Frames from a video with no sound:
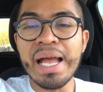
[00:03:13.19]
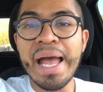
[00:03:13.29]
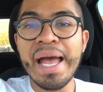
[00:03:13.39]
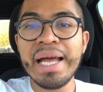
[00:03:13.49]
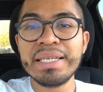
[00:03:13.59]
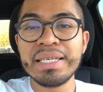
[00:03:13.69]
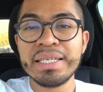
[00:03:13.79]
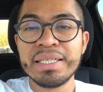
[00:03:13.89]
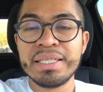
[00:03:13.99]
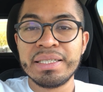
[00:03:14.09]
And
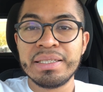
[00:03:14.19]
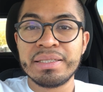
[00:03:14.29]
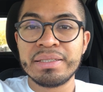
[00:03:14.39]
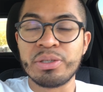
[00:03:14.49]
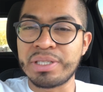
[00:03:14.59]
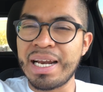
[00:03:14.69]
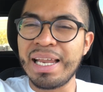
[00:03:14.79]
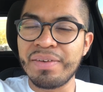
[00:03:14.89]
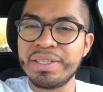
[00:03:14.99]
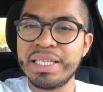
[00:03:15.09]
so it's kind of
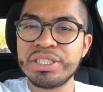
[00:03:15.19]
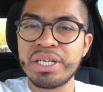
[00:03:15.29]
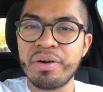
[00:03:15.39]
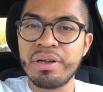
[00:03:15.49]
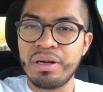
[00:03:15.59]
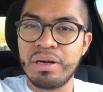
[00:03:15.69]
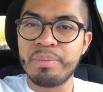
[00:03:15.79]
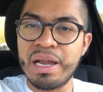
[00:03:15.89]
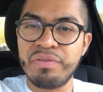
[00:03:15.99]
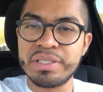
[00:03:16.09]
like a dictionary on
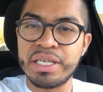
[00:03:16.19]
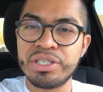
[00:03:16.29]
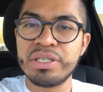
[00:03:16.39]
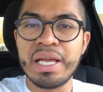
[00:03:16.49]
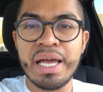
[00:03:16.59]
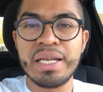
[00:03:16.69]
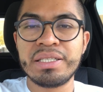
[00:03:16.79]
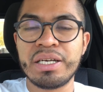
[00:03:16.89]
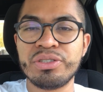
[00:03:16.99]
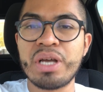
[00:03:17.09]
manifestation, and it
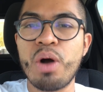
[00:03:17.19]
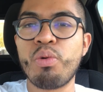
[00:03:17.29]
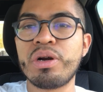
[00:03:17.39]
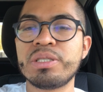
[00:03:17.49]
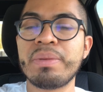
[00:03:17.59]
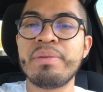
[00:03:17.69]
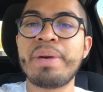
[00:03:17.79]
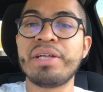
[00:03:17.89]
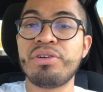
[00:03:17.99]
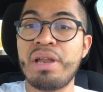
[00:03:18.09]
tells you how words might
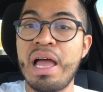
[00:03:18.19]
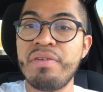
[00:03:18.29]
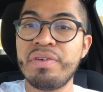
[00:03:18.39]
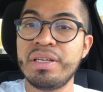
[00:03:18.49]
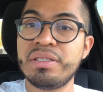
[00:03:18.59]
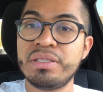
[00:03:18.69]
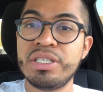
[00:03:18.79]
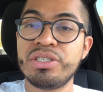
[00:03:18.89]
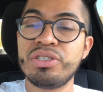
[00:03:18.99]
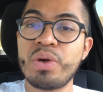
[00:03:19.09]
impact your life, and it
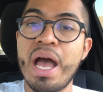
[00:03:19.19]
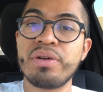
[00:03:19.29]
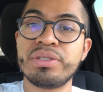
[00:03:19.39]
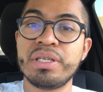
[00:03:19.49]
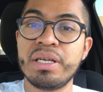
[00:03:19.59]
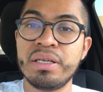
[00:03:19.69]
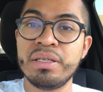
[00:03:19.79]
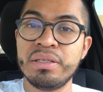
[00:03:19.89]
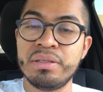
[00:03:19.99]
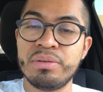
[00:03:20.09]
teaches you how to get
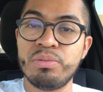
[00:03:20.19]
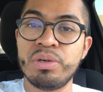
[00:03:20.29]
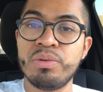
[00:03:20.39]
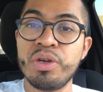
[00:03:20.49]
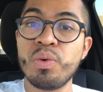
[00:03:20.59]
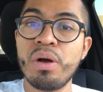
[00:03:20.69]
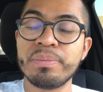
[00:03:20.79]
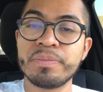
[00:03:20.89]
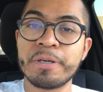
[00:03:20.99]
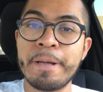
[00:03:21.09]
what you want,
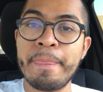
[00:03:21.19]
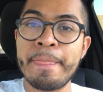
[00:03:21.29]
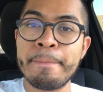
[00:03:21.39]
okay?